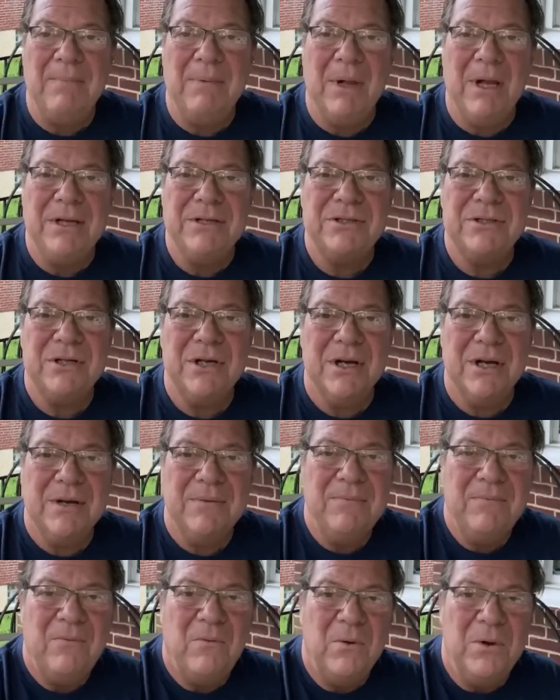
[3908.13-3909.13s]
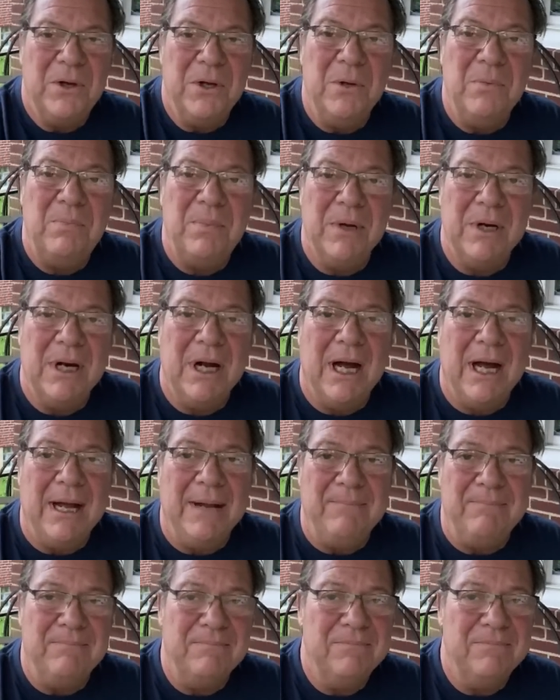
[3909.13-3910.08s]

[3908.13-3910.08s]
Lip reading: place for you, but I